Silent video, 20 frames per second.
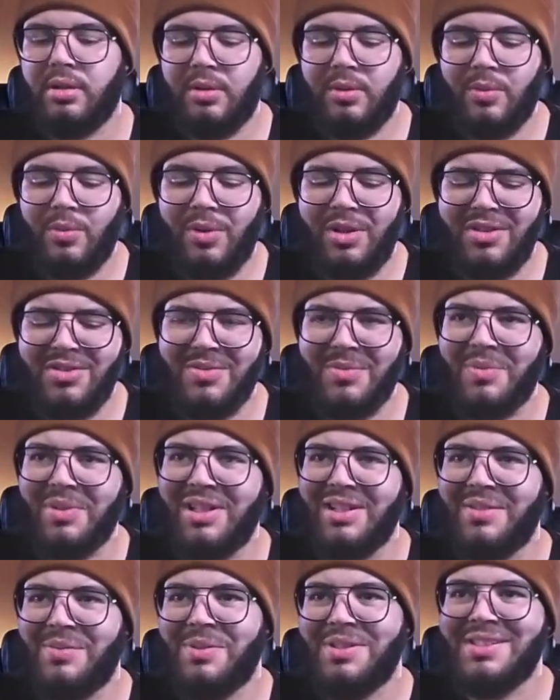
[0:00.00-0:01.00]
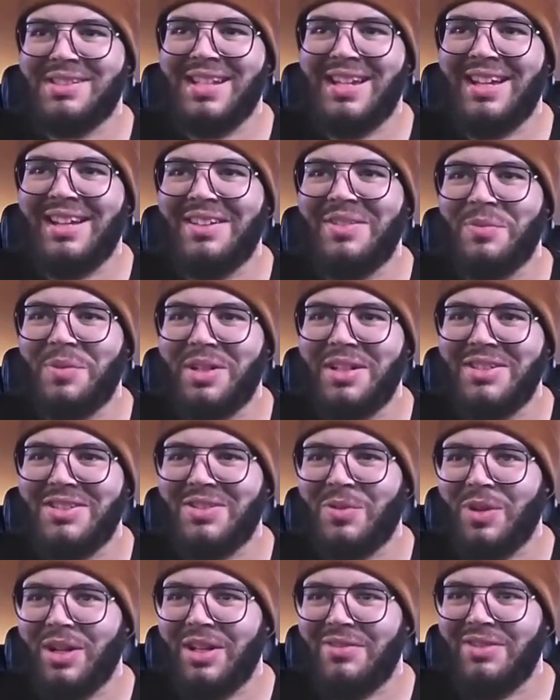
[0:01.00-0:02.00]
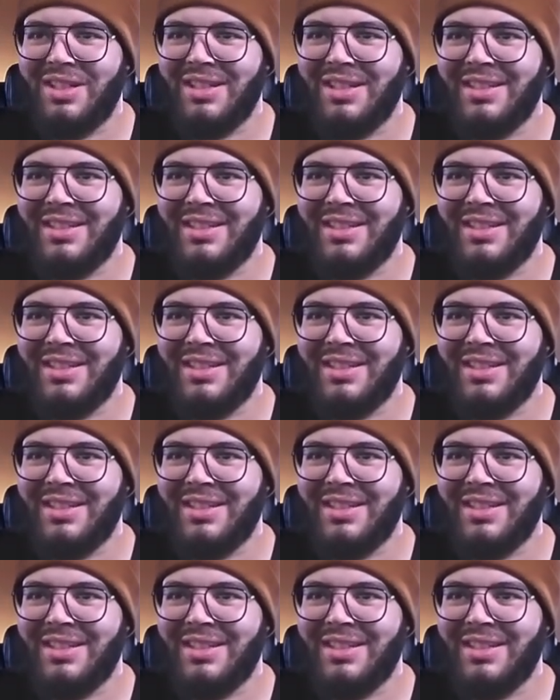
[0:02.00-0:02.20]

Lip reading: What was that? What is gravy?